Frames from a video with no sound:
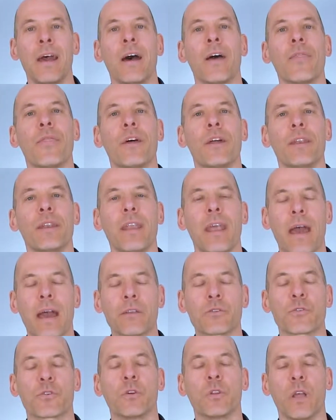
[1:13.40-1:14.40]
The
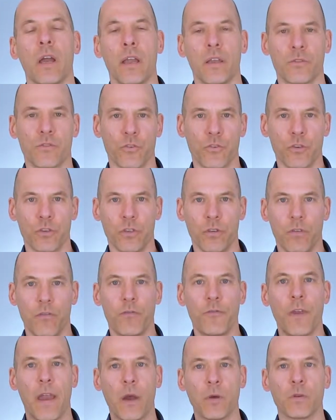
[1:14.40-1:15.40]
natural estrogen
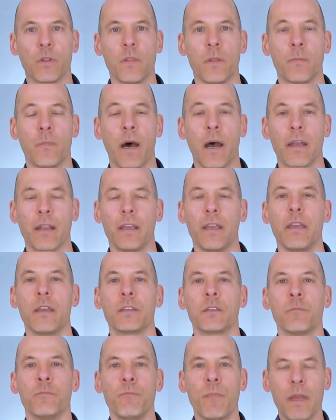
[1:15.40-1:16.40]
found in the body
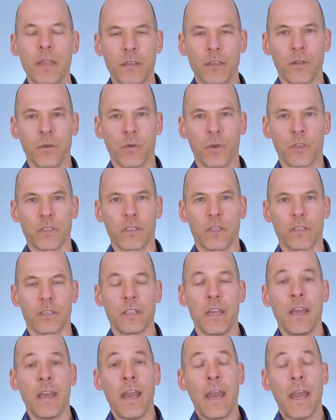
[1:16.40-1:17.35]
is meant to exist